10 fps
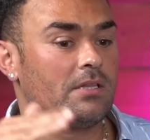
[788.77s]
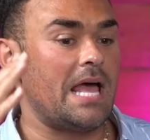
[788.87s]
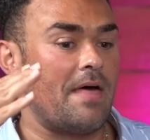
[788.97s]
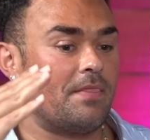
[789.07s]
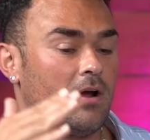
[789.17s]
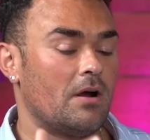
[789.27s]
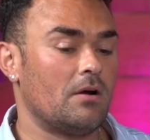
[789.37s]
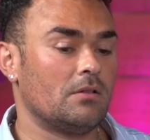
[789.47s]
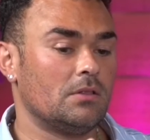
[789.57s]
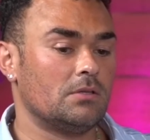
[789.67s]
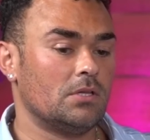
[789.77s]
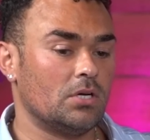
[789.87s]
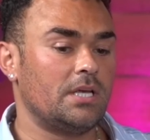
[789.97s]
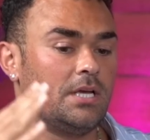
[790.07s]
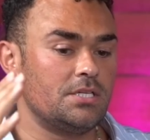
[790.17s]
that they're
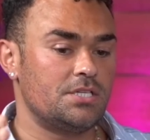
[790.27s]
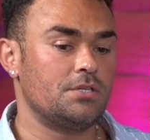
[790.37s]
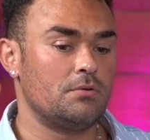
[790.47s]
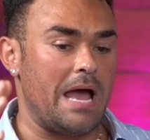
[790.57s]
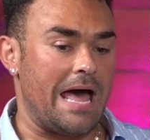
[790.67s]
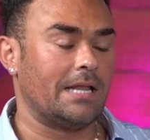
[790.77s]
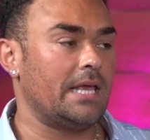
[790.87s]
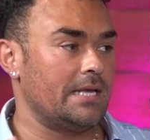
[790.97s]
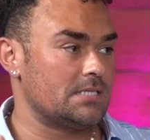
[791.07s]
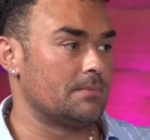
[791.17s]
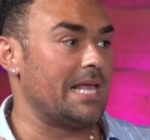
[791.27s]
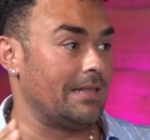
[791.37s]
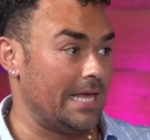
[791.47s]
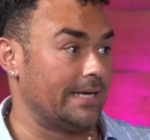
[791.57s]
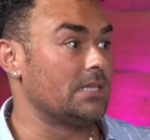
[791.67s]
looking to allocate some of that
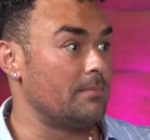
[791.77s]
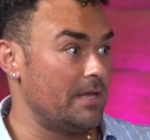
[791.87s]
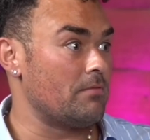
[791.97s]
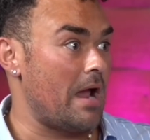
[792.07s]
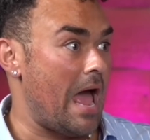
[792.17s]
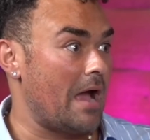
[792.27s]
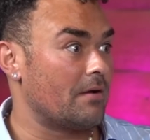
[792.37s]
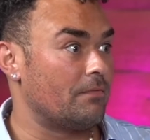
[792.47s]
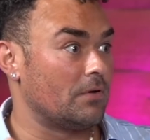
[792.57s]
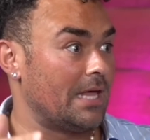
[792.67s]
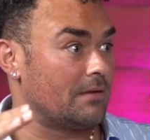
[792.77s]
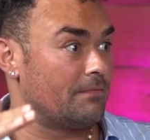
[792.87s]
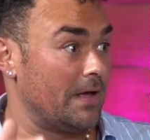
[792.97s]
land in the meat rack for like